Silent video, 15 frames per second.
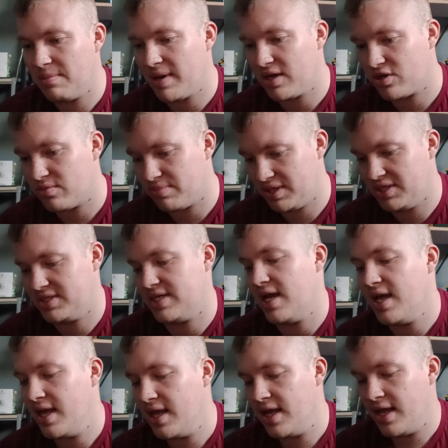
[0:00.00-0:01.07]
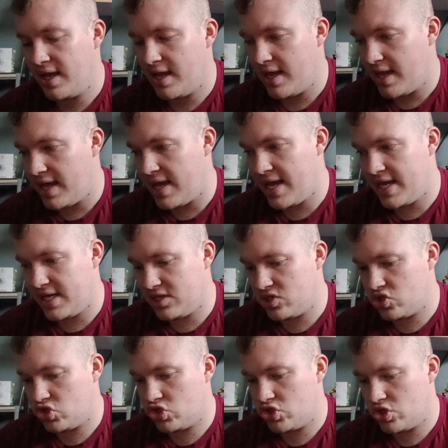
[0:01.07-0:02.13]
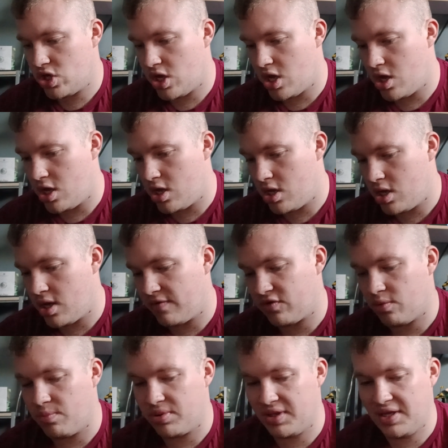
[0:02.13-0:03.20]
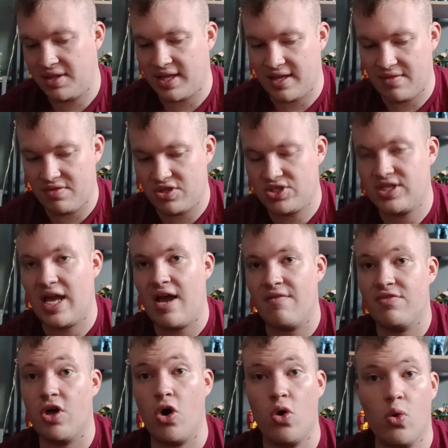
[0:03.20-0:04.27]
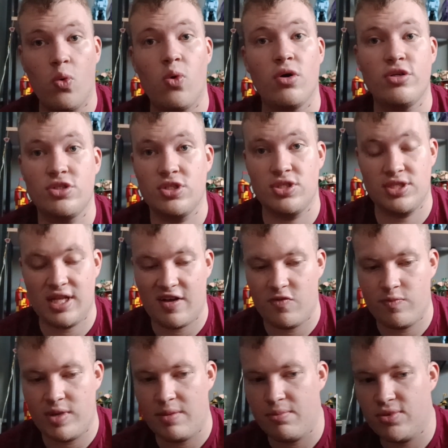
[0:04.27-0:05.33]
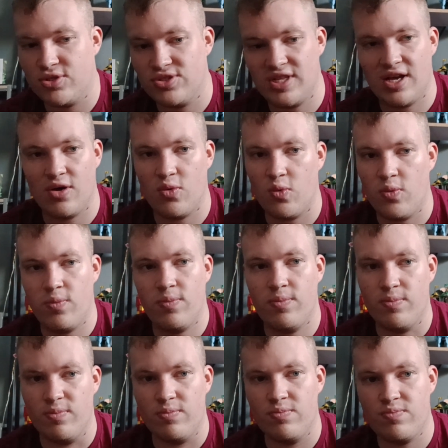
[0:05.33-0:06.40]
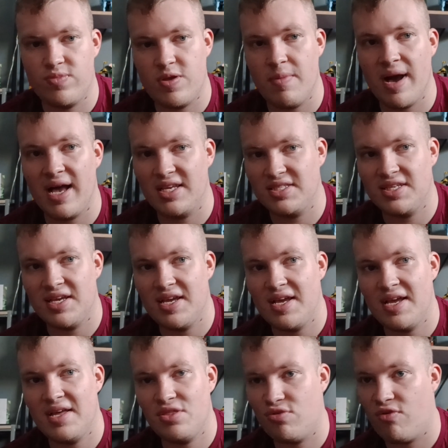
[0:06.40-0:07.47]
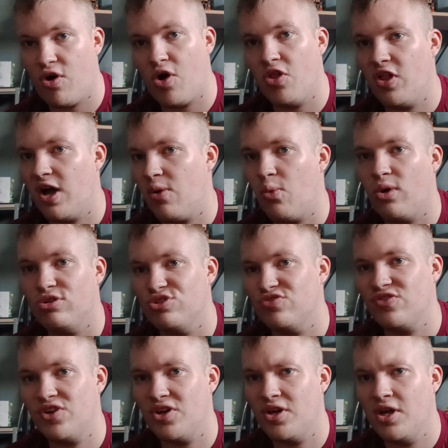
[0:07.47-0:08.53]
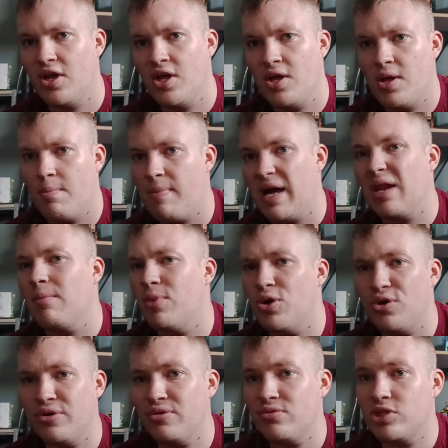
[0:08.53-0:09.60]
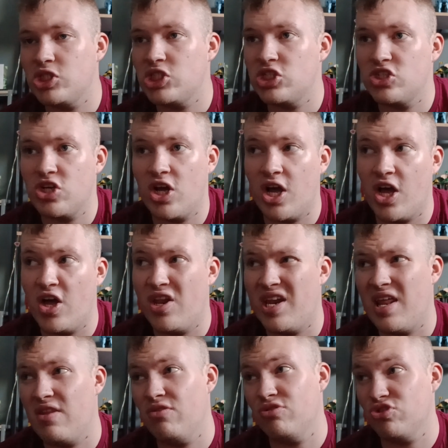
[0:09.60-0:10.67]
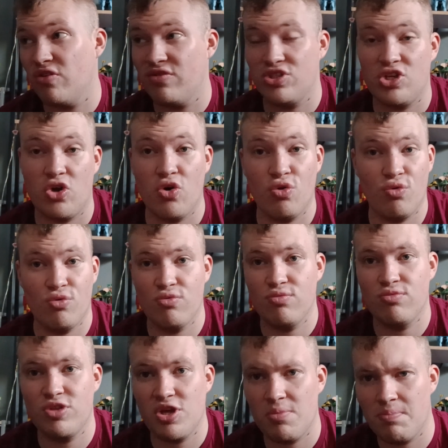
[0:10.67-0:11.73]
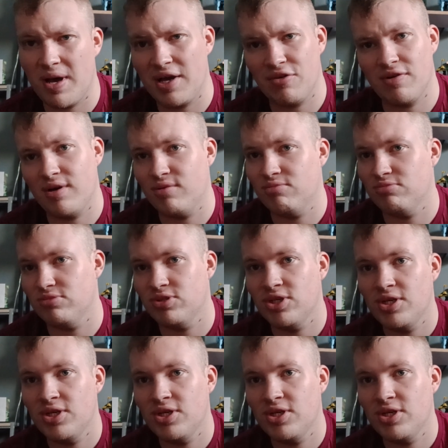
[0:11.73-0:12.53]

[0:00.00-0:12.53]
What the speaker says: complete set is I've complete like the set of the Hogwarts staff members. Now you might say they're all like ones for Madam Hooch, and then there's obviously all the background